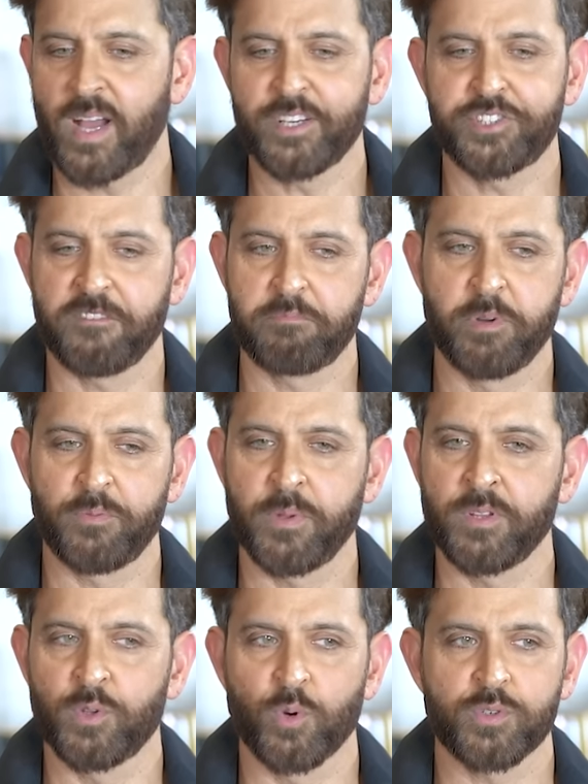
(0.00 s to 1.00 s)
shift
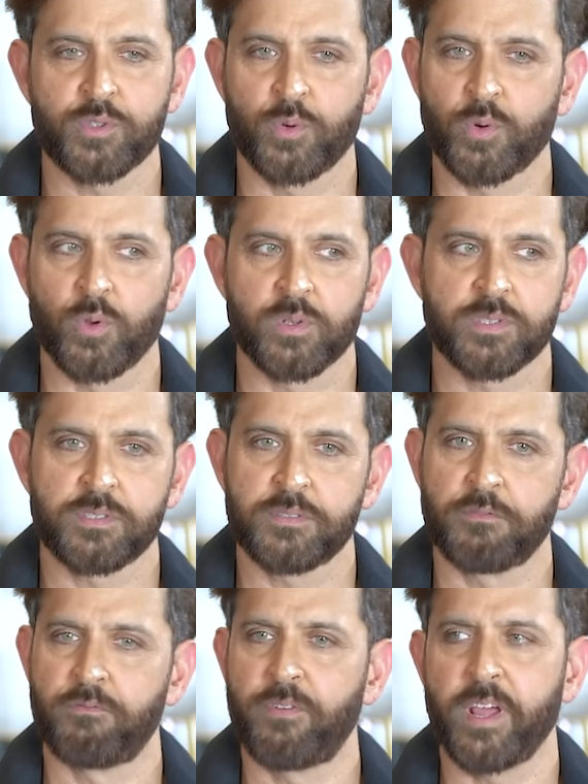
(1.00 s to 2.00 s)
between those two roles
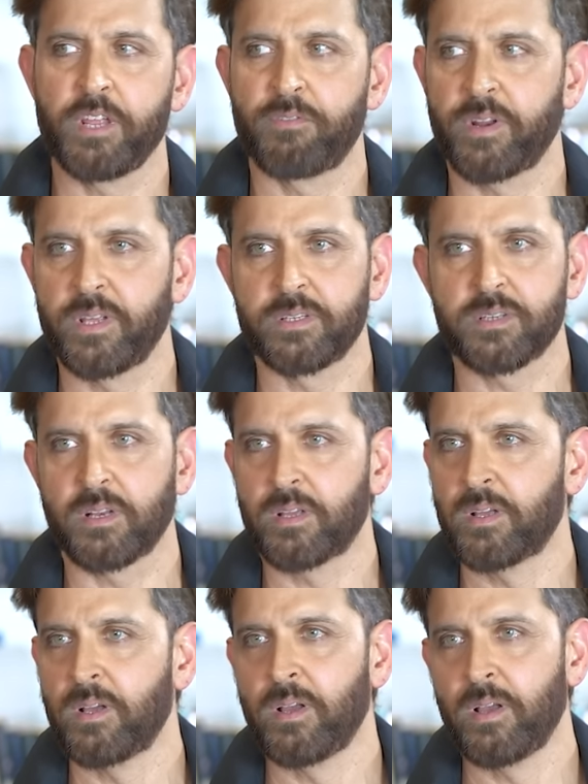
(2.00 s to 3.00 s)
very, very easily.
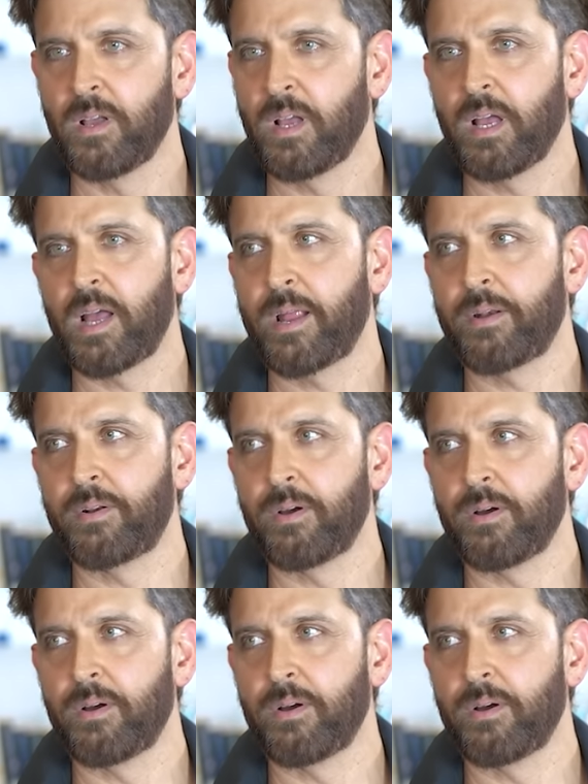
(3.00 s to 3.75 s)
And